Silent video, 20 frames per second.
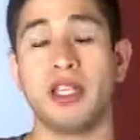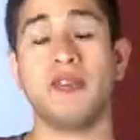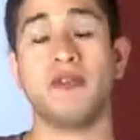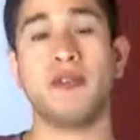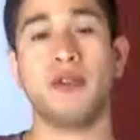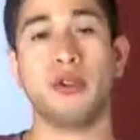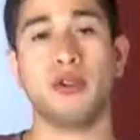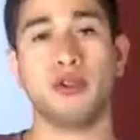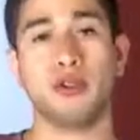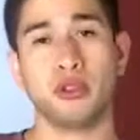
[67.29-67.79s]

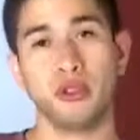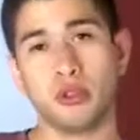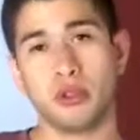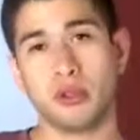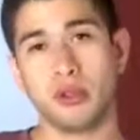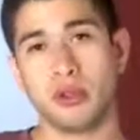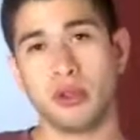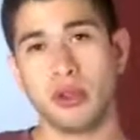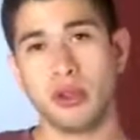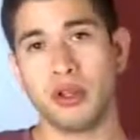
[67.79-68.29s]
If you
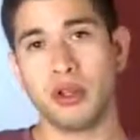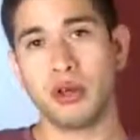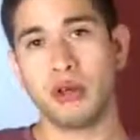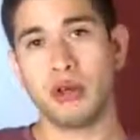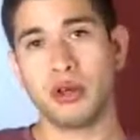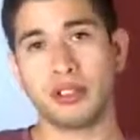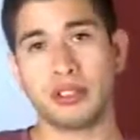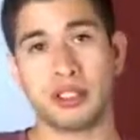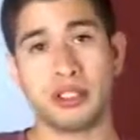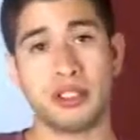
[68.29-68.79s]
do
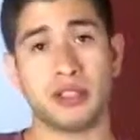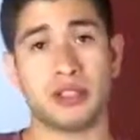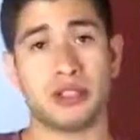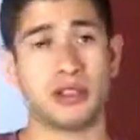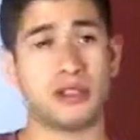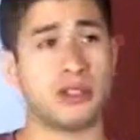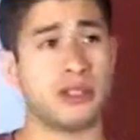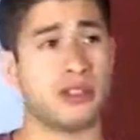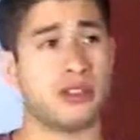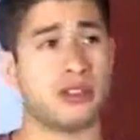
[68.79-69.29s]
want to
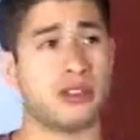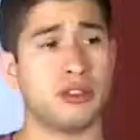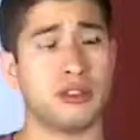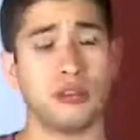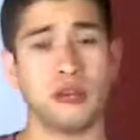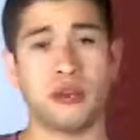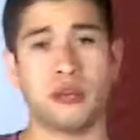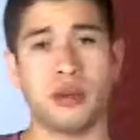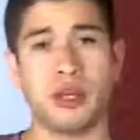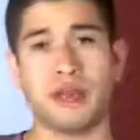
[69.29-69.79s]
increase
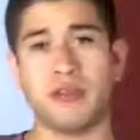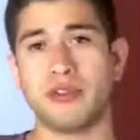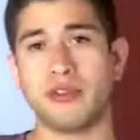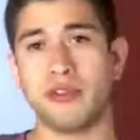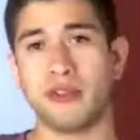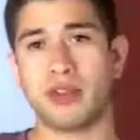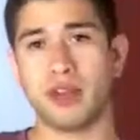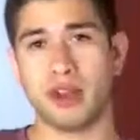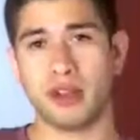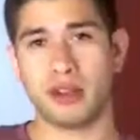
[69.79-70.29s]
your
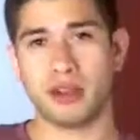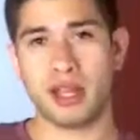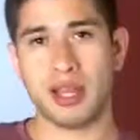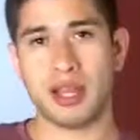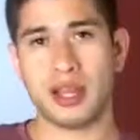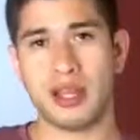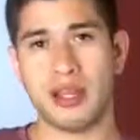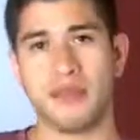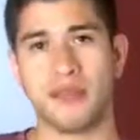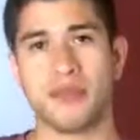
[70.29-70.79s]
revenue
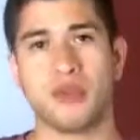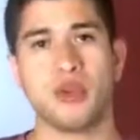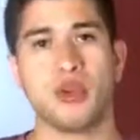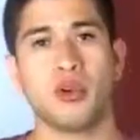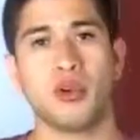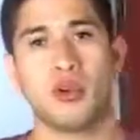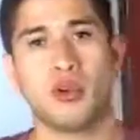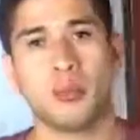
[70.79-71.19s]
online